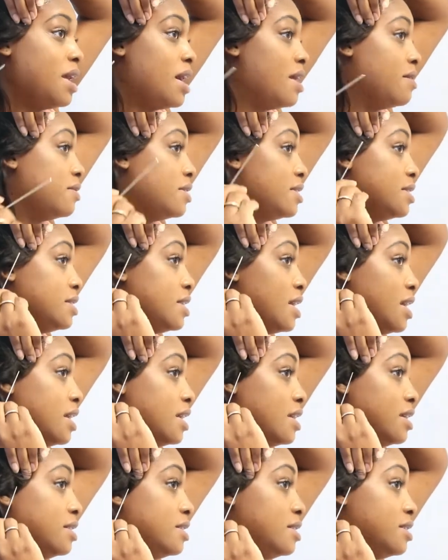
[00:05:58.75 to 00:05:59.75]
down the
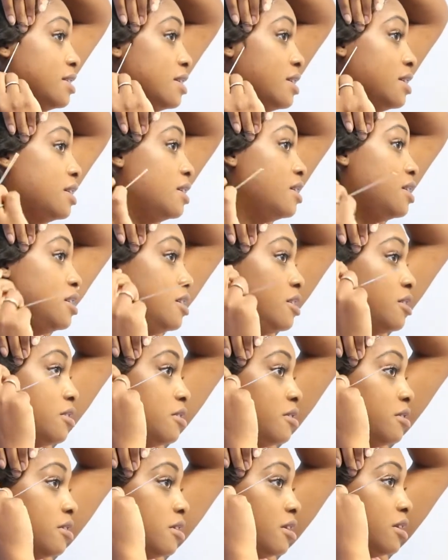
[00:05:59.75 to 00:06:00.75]
sides
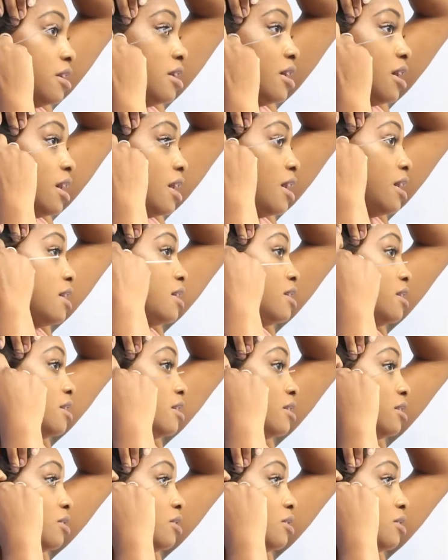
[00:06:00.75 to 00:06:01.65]
here, and